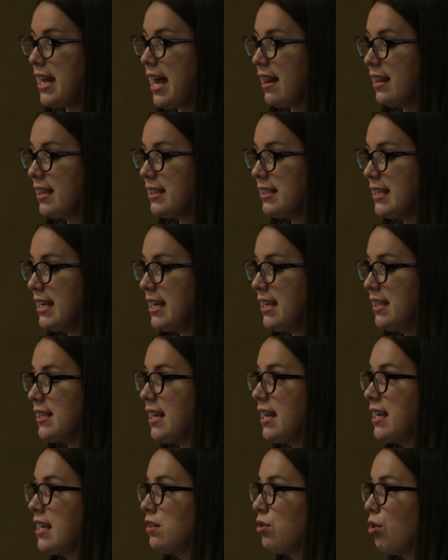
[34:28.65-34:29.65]

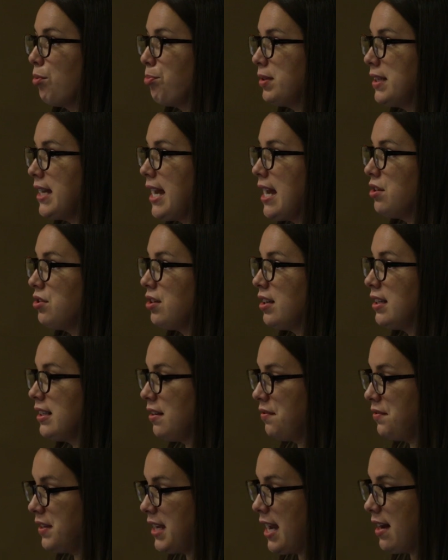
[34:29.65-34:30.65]
analyses and
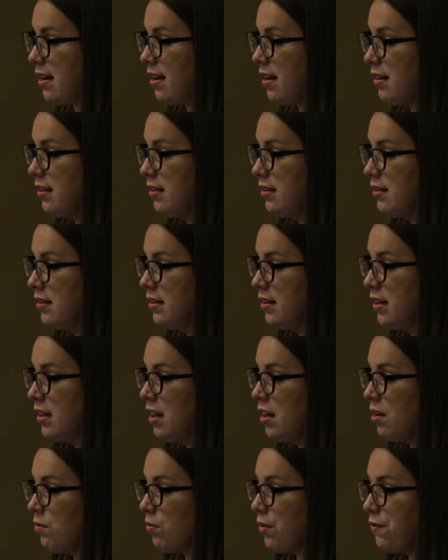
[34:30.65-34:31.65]
interpretations of data.
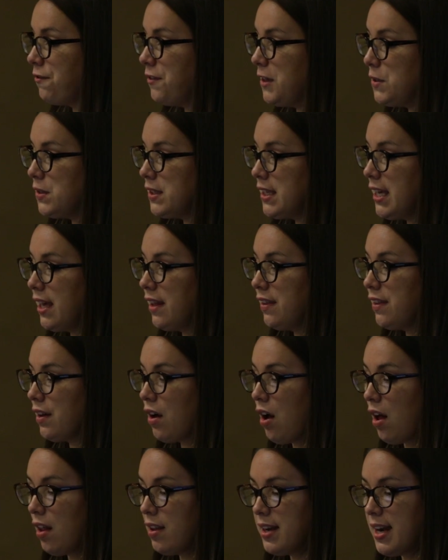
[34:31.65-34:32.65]
Refusing
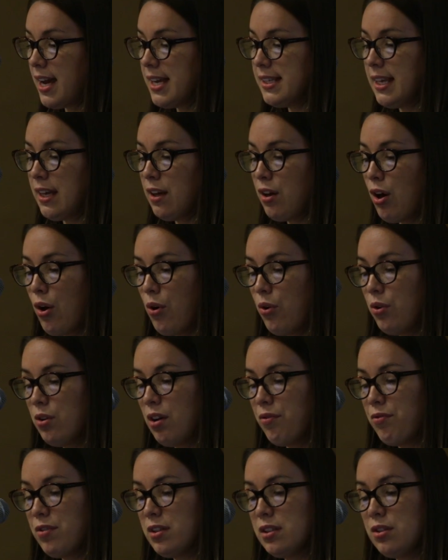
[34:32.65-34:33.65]
the colonizing
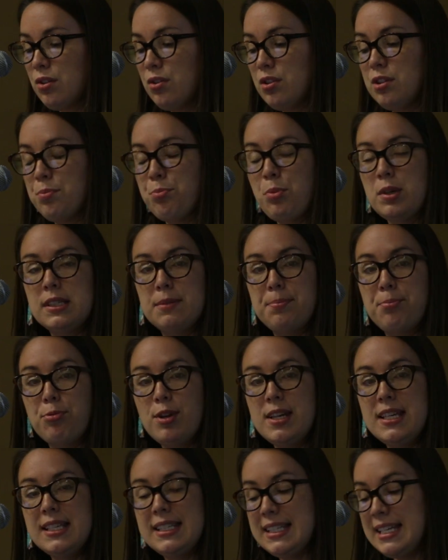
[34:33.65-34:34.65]
code of research must
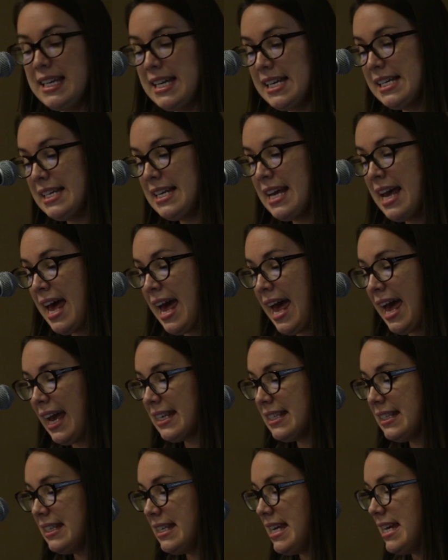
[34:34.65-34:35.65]
precede,
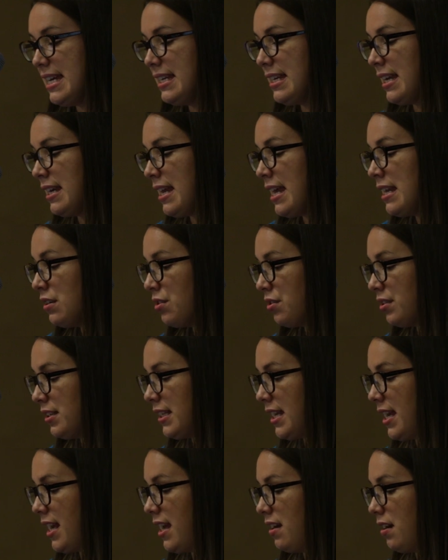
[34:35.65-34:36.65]
exceed, and
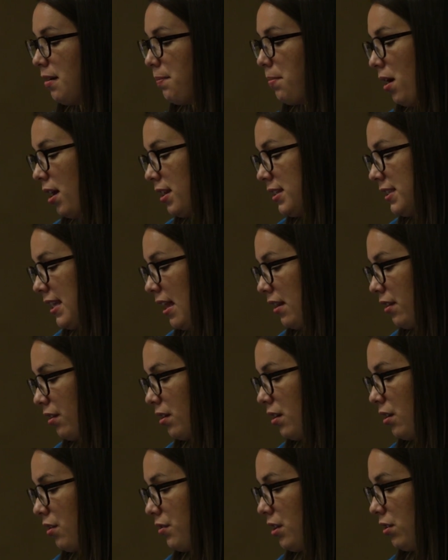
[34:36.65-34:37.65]
intercede upon
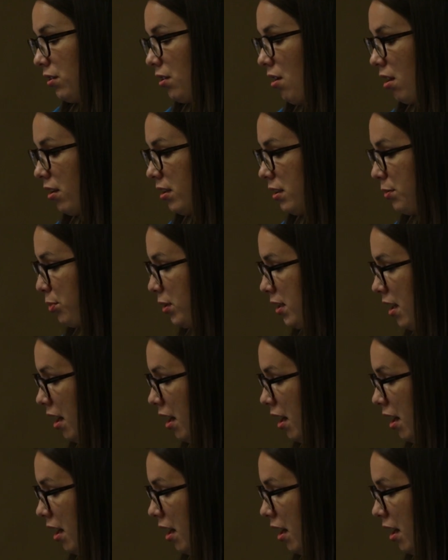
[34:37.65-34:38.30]
settler colonial knowledge